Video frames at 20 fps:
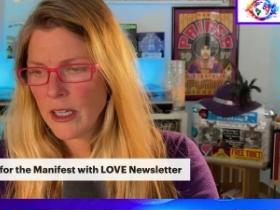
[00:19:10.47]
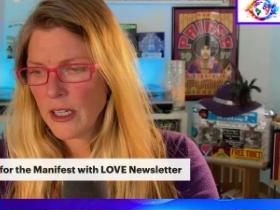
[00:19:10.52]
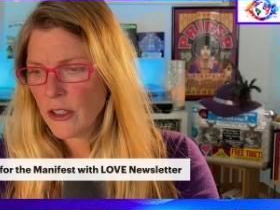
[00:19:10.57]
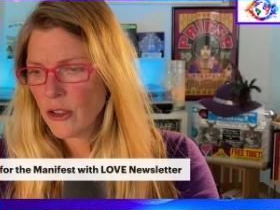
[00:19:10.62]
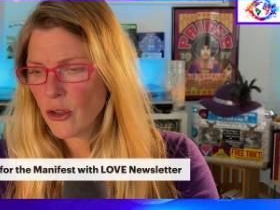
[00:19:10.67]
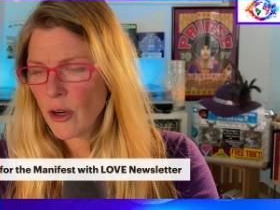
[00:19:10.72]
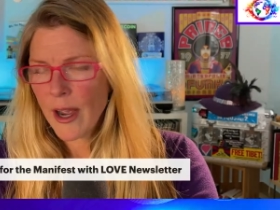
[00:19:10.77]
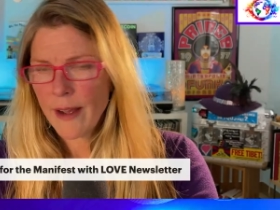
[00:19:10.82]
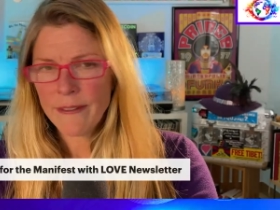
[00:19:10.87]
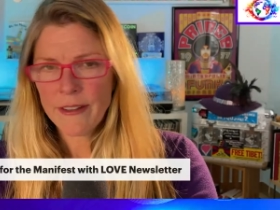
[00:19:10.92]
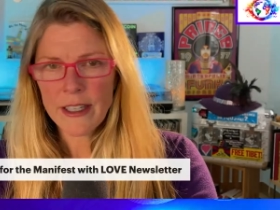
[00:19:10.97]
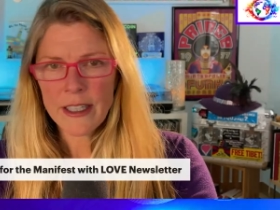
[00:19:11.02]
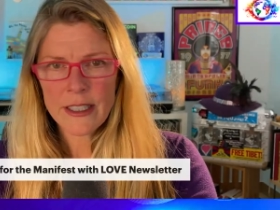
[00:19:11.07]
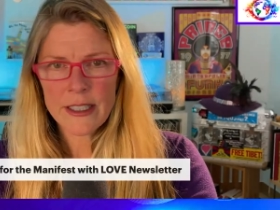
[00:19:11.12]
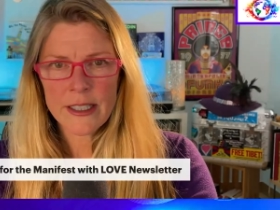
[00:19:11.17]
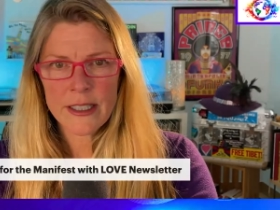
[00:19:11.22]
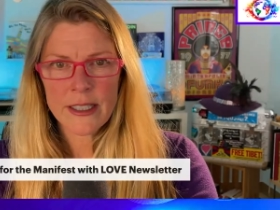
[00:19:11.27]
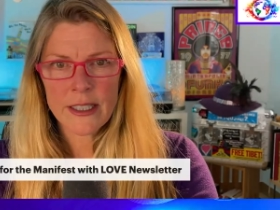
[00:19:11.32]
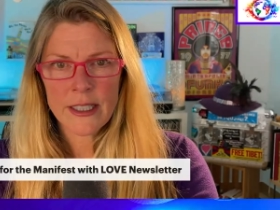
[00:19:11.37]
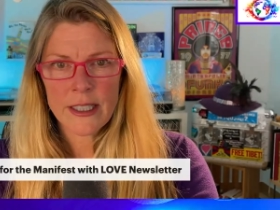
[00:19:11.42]

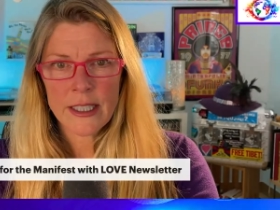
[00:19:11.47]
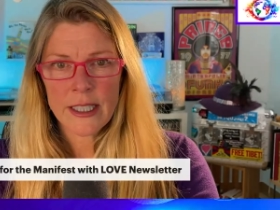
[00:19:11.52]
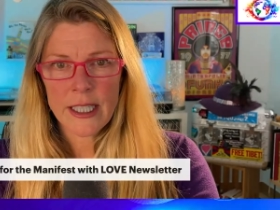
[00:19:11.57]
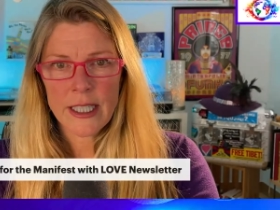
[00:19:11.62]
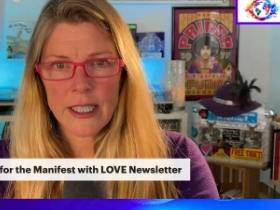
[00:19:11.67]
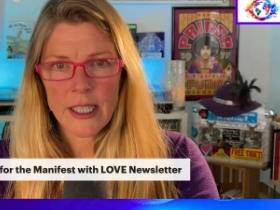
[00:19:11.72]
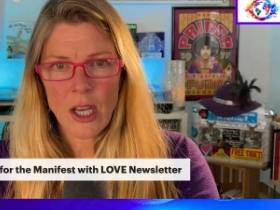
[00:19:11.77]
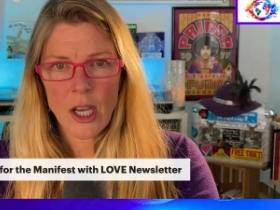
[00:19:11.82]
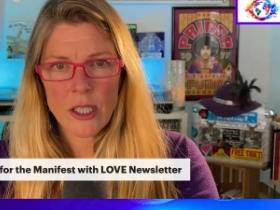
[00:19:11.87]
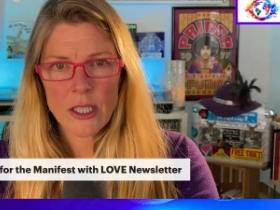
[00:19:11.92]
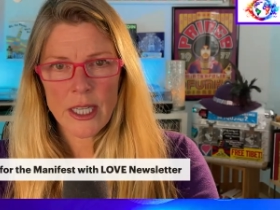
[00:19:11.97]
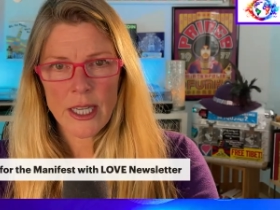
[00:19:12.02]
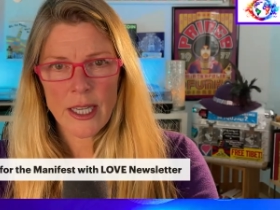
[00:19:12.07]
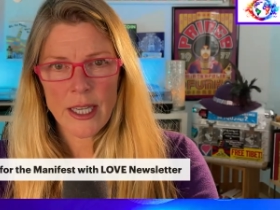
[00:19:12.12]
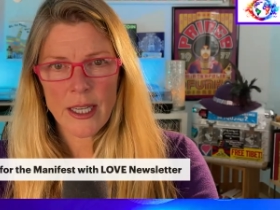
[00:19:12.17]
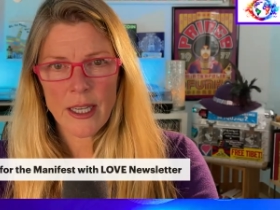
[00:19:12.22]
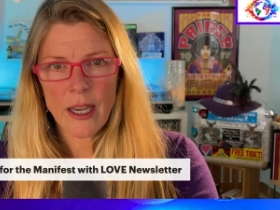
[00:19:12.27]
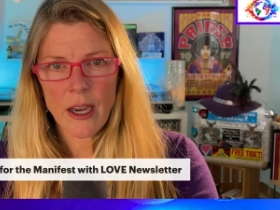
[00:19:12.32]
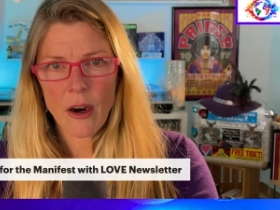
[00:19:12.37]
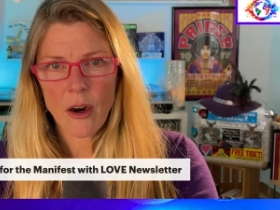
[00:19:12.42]
trafficked and not
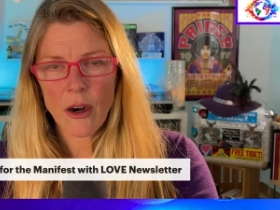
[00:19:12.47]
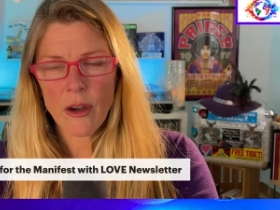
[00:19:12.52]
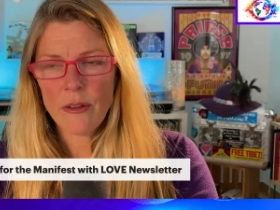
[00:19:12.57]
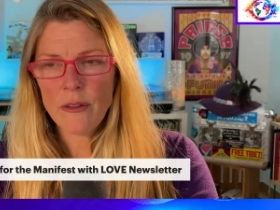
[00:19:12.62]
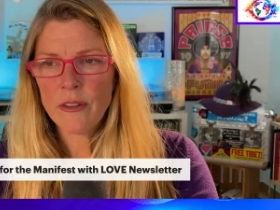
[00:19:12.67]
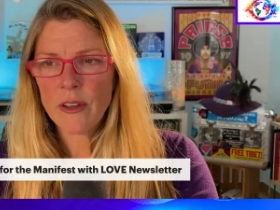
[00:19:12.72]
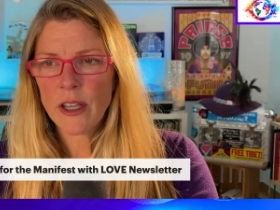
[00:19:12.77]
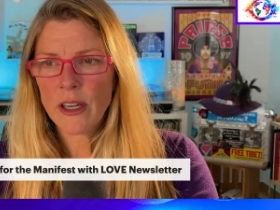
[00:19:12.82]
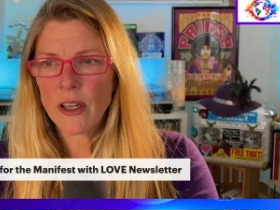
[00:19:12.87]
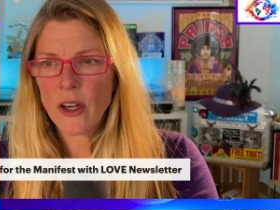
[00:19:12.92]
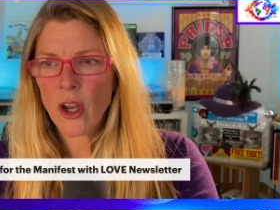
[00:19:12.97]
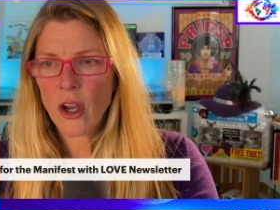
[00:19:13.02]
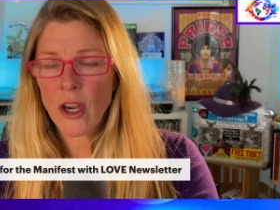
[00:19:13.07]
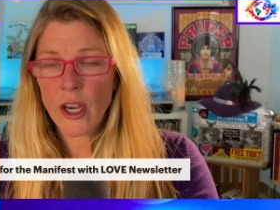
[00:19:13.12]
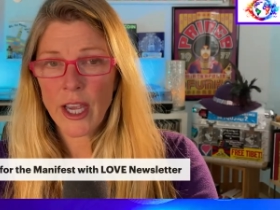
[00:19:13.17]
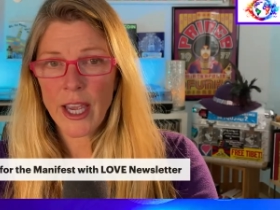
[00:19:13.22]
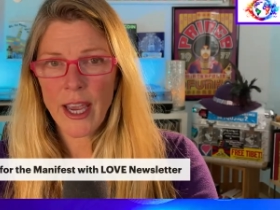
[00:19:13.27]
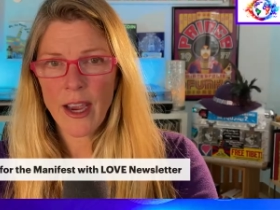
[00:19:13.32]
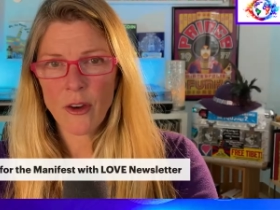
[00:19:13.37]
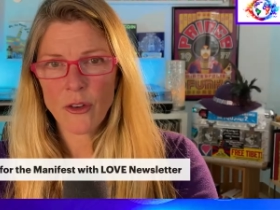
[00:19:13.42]
taken care of and not
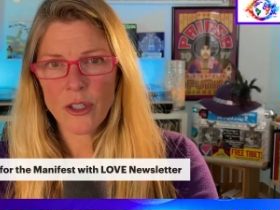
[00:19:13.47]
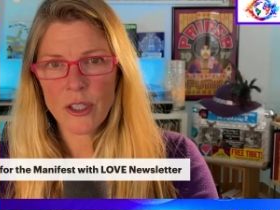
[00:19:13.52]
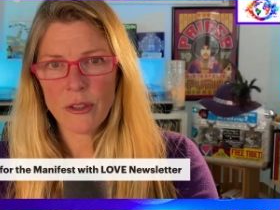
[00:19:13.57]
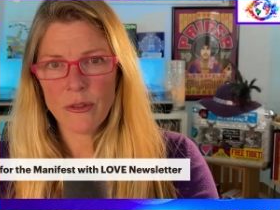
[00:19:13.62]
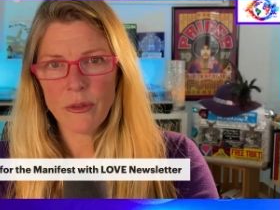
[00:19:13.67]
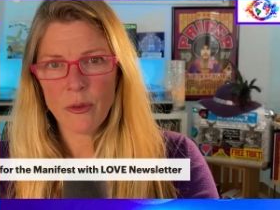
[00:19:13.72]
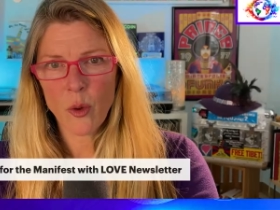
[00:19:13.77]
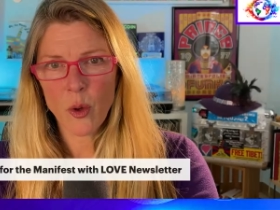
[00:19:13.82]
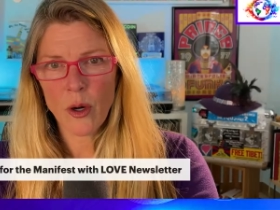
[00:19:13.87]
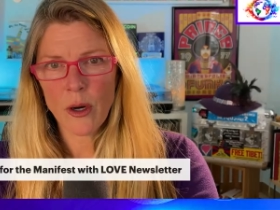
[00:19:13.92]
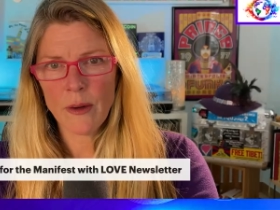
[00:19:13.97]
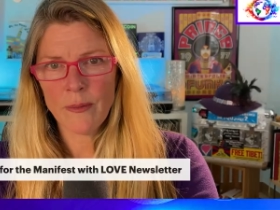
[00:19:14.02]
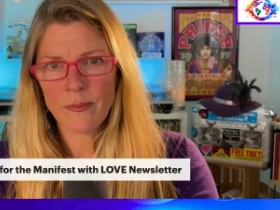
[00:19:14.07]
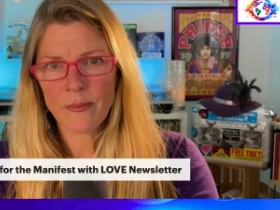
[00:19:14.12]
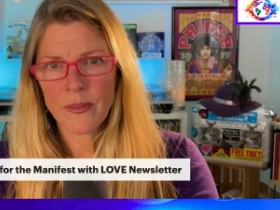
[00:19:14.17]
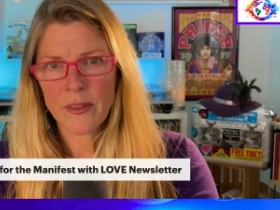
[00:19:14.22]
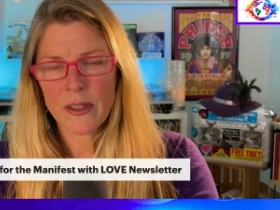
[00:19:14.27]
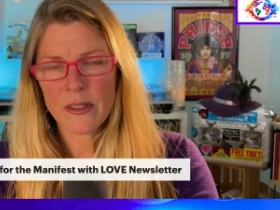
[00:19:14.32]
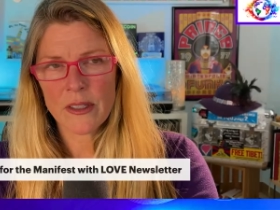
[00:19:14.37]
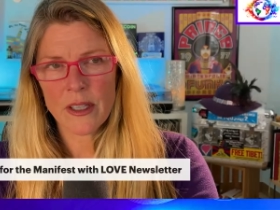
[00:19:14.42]
accounted for
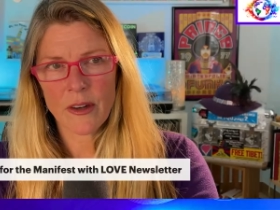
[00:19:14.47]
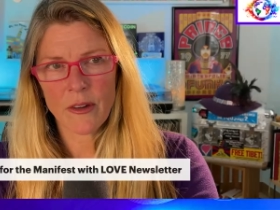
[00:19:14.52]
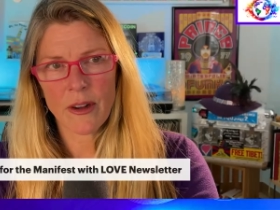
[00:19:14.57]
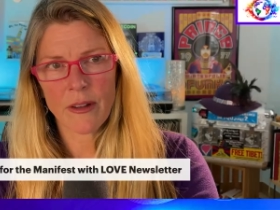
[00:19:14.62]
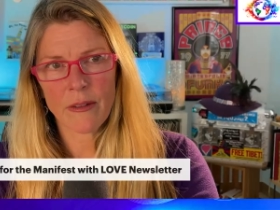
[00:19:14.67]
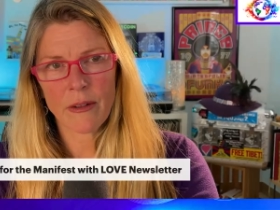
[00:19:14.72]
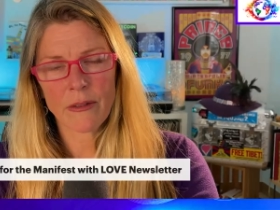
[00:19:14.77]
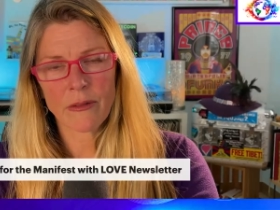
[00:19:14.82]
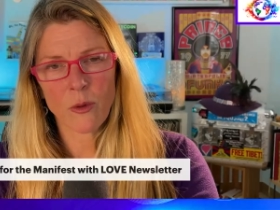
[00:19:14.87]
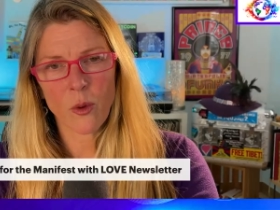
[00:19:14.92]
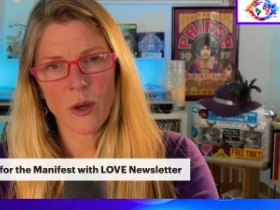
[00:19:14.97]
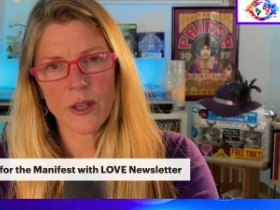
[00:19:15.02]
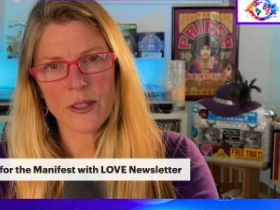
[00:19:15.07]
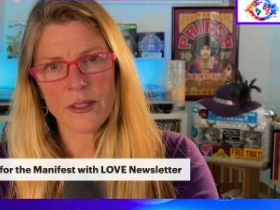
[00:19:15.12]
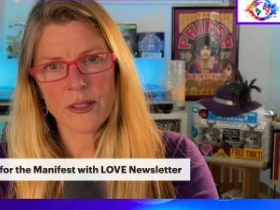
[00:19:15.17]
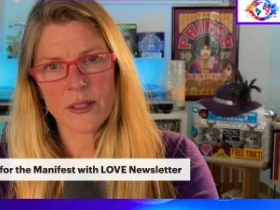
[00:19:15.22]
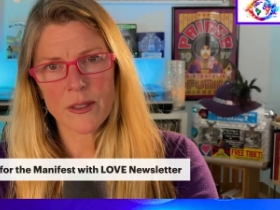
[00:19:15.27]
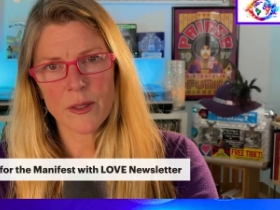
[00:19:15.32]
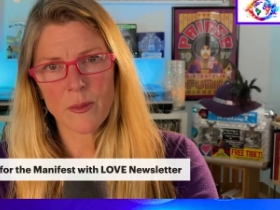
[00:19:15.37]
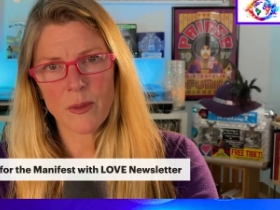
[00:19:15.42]
because they don't have a voice
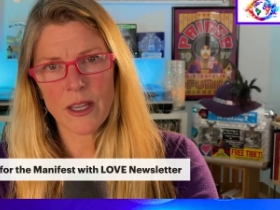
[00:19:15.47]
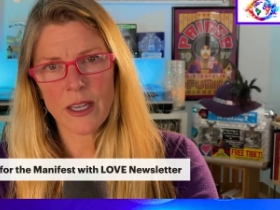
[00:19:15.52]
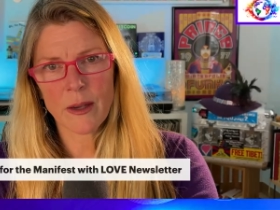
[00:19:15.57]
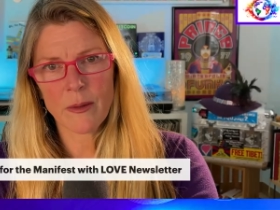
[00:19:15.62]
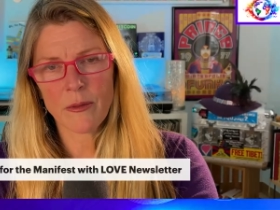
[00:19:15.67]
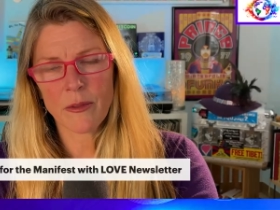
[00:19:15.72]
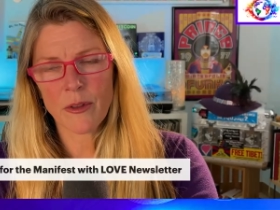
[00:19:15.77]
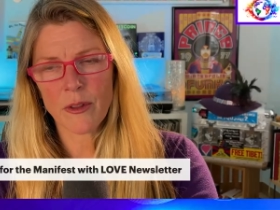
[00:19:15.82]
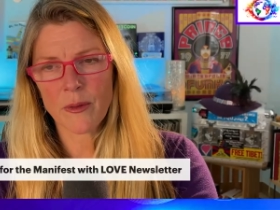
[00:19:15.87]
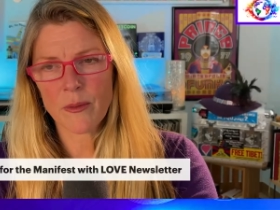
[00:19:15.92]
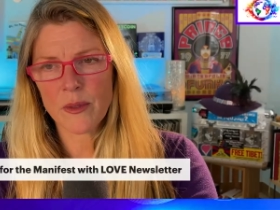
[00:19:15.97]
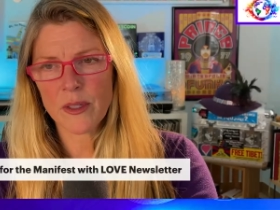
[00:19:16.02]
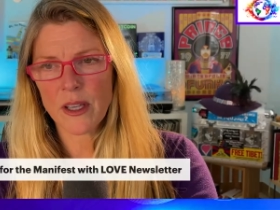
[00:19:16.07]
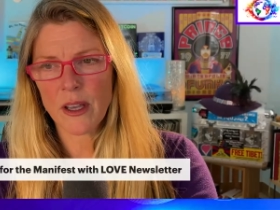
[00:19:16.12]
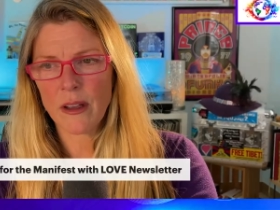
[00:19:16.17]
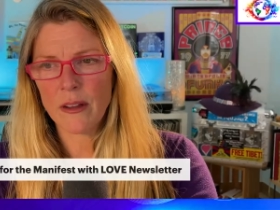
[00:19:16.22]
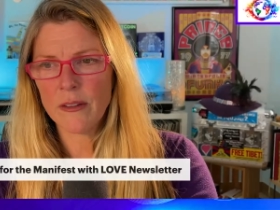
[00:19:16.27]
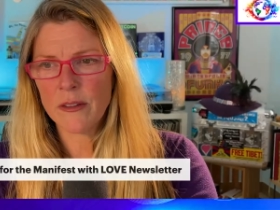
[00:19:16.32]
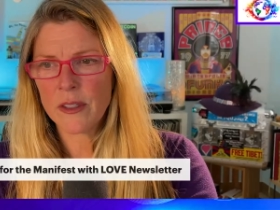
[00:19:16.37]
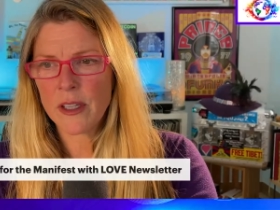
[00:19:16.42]
to speak up for
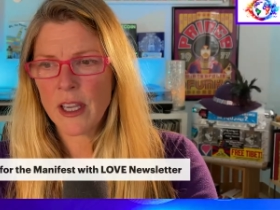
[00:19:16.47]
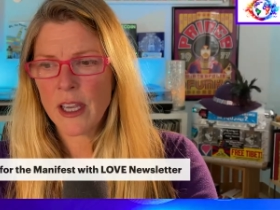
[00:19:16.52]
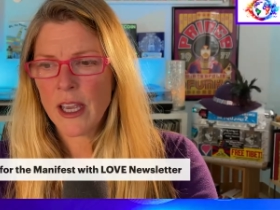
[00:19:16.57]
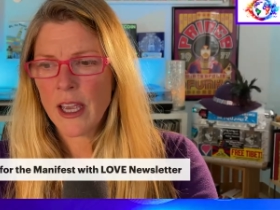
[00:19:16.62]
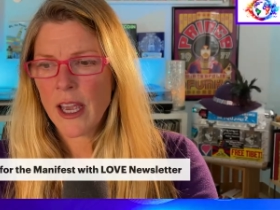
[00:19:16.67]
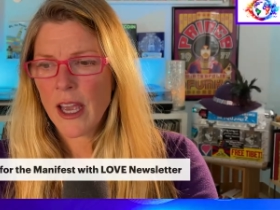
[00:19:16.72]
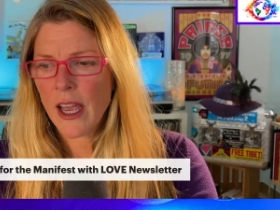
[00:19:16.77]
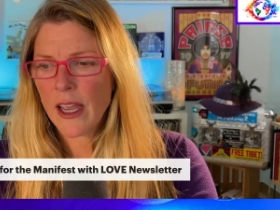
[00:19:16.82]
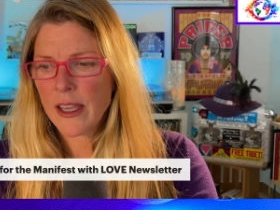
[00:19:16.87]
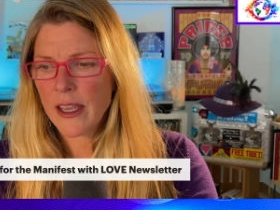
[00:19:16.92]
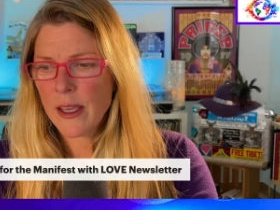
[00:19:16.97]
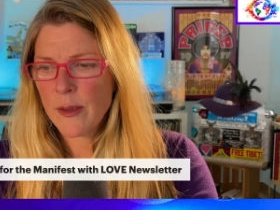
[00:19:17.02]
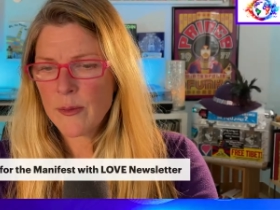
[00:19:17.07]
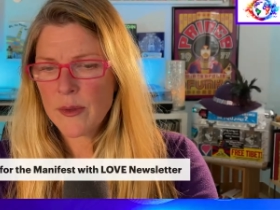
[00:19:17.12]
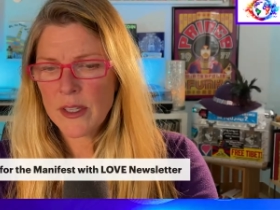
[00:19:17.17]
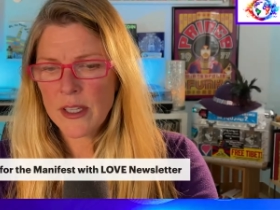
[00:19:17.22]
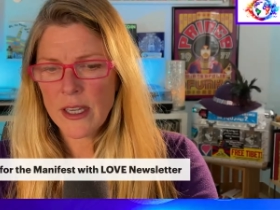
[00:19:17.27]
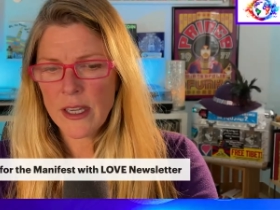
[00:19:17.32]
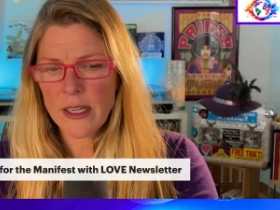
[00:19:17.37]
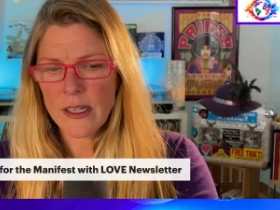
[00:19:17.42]
themselves. I keep
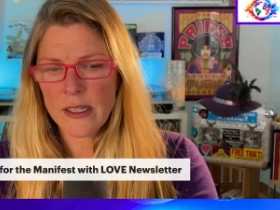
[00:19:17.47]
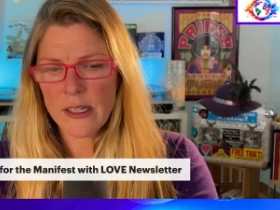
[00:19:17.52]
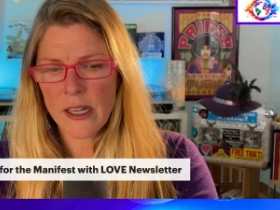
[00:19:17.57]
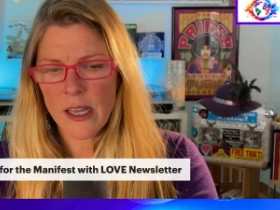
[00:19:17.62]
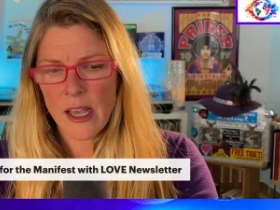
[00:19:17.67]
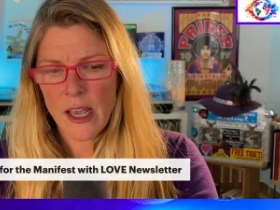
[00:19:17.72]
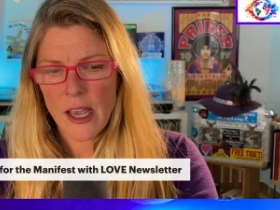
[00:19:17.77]
seeing